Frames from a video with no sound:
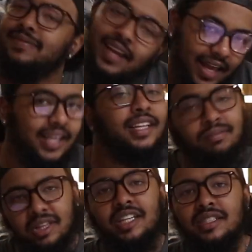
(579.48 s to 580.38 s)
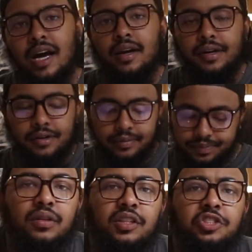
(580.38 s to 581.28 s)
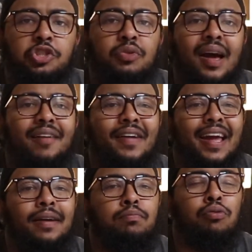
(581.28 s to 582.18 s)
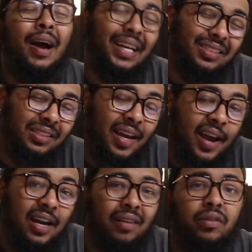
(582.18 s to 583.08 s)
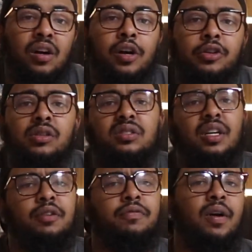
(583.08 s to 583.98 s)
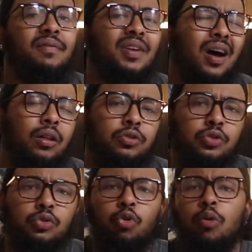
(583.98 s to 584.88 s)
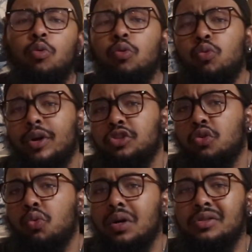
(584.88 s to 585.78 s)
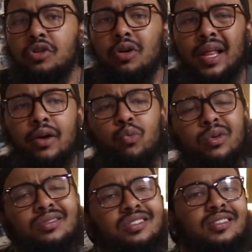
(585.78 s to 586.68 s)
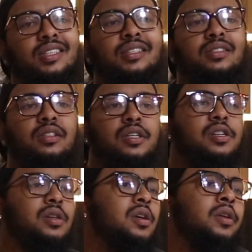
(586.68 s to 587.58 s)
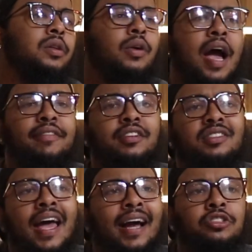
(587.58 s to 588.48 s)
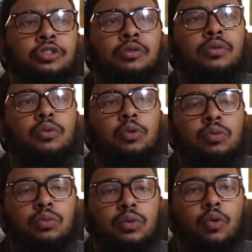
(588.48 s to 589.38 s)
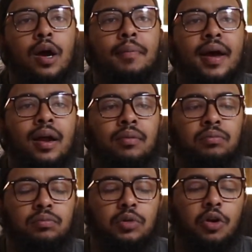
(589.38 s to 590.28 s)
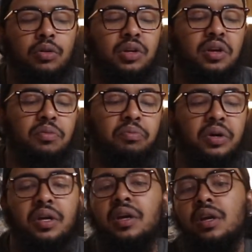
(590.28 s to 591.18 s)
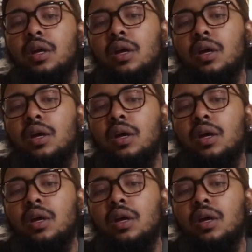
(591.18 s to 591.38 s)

had to get them things out of here. This shoe had a price tag of $175. Normal Retro 1s are like $160. After tax, where I'm at, I'm currently in Buckhead.